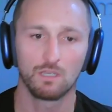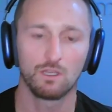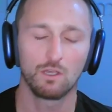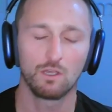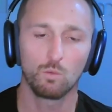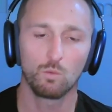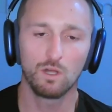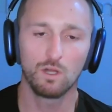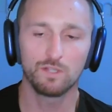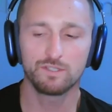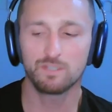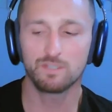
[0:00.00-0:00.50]

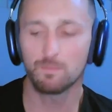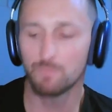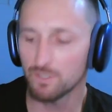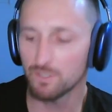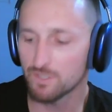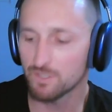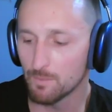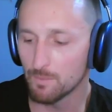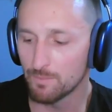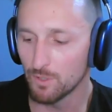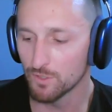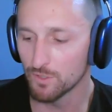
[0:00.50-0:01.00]
Well,
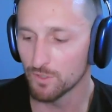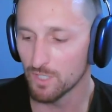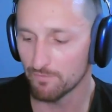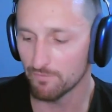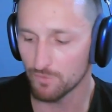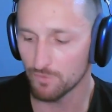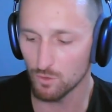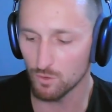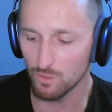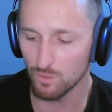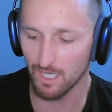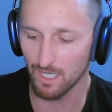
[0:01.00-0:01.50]
to build
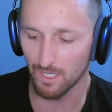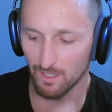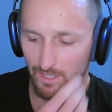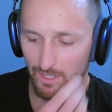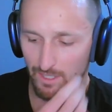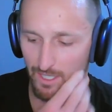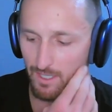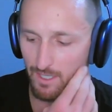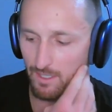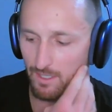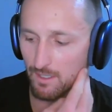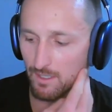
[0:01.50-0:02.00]
off you,
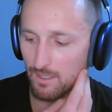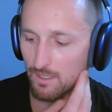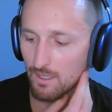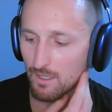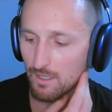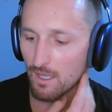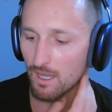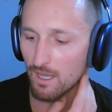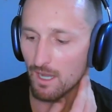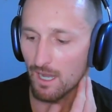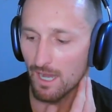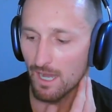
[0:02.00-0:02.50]
Kelly,
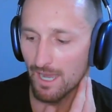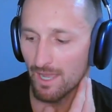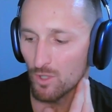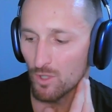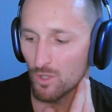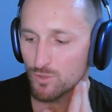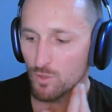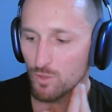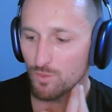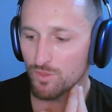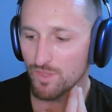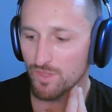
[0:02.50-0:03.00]
I
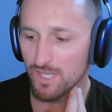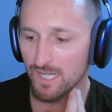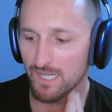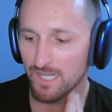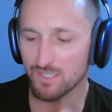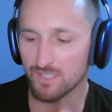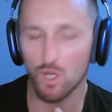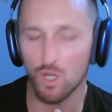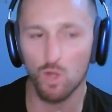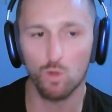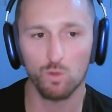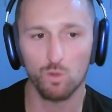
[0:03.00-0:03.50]
also think
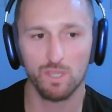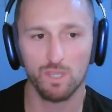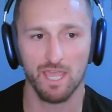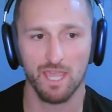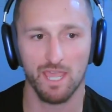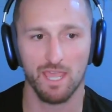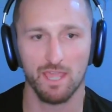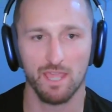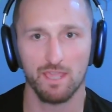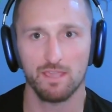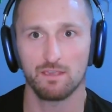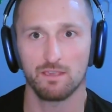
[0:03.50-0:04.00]
it's
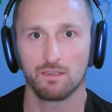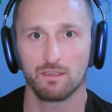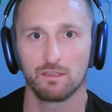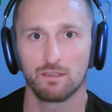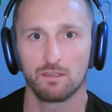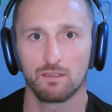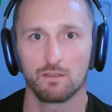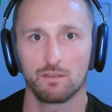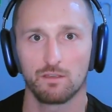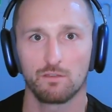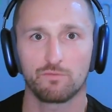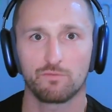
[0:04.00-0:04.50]
okay
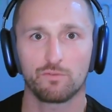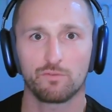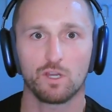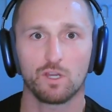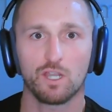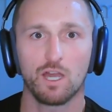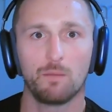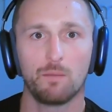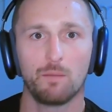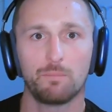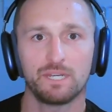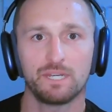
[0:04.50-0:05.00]
for
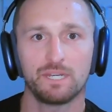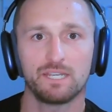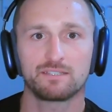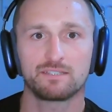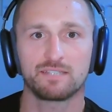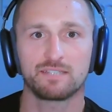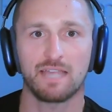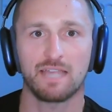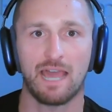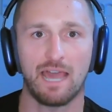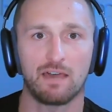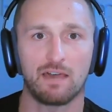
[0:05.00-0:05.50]
companies
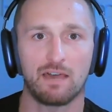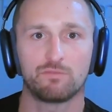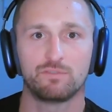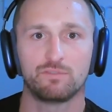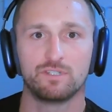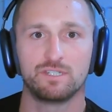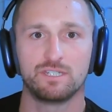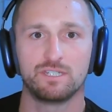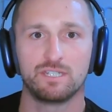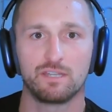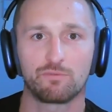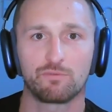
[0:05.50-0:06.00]
to
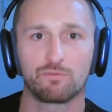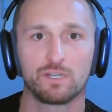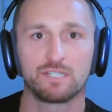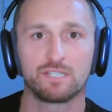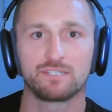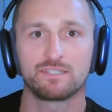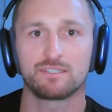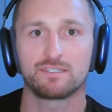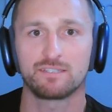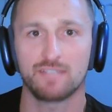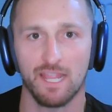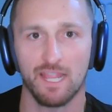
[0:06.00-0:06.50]
have different
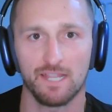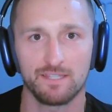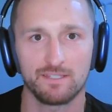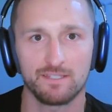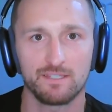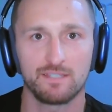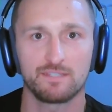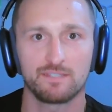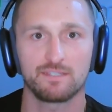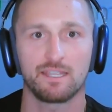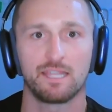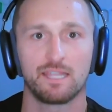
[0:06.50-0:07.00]

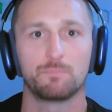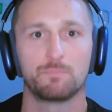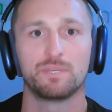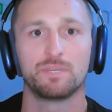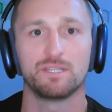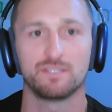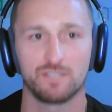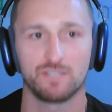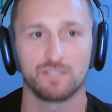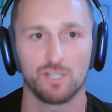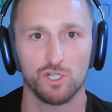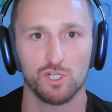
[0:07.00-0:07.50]
stances and
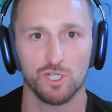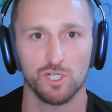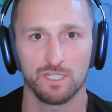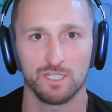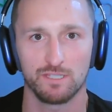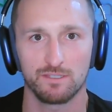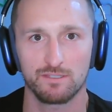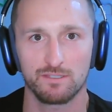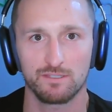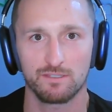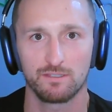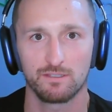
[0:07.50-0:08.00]

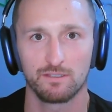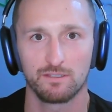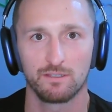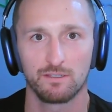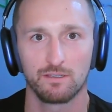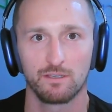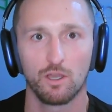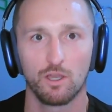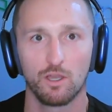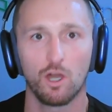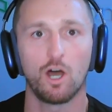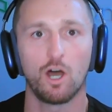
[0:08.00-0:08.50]
positions
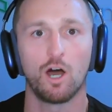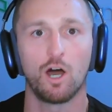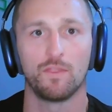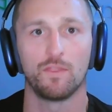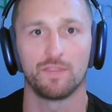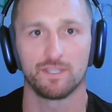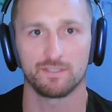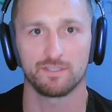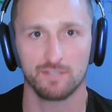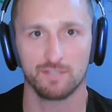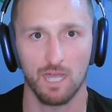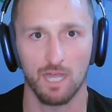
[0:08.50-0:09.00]
on
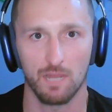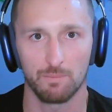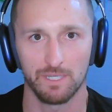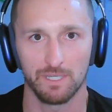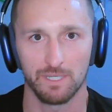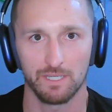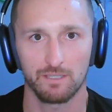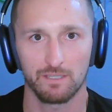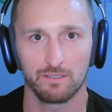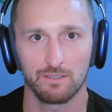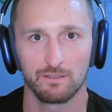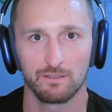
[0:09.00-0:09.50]
this topic.